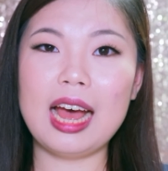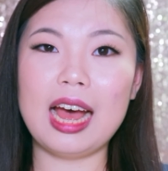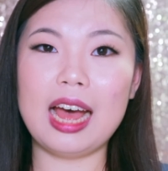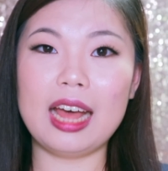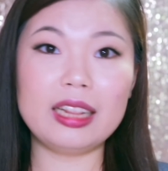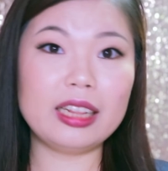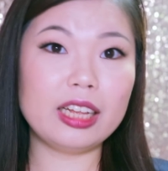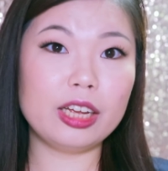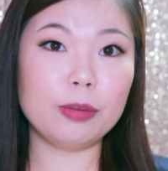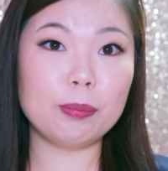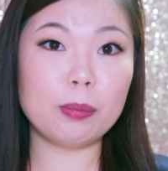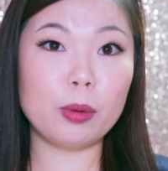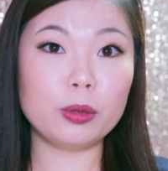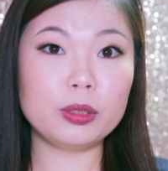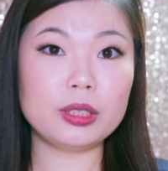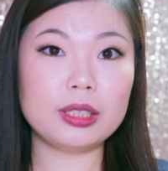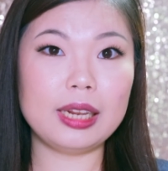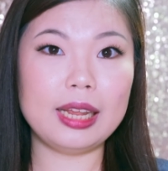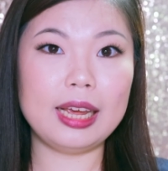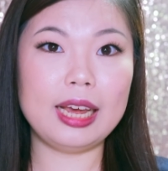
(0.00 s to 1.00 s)
and they're
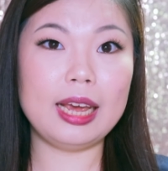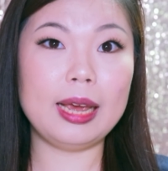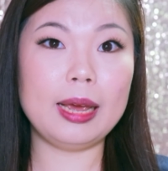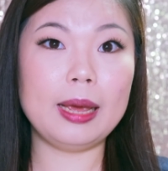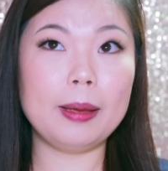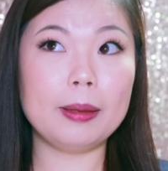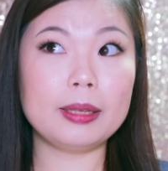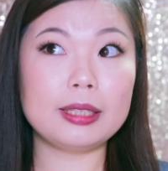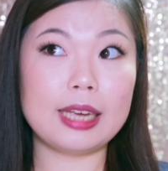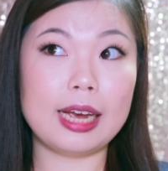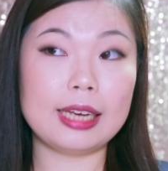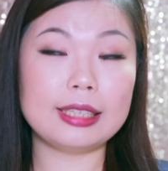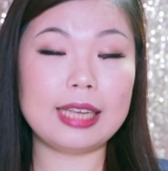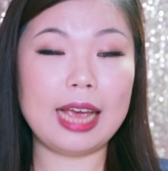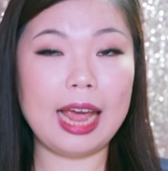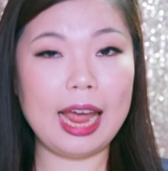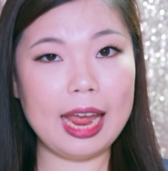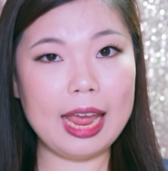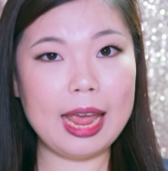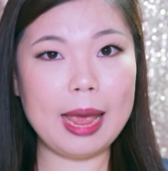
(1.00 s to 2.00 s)
mostly size
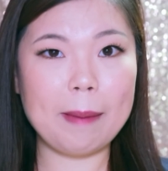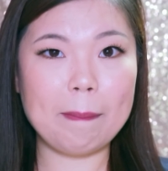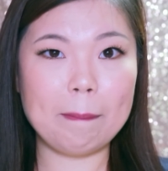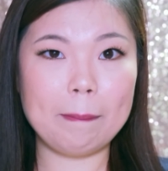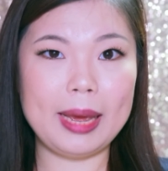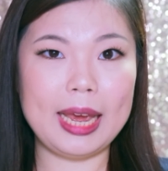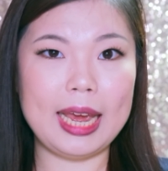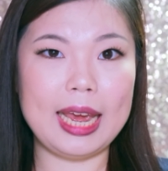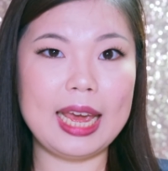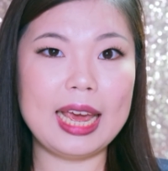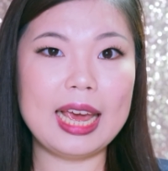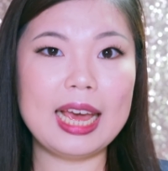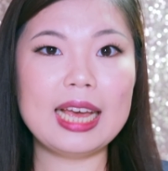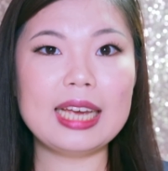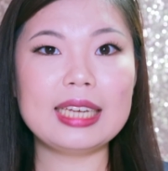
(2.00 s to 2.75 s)
A and B.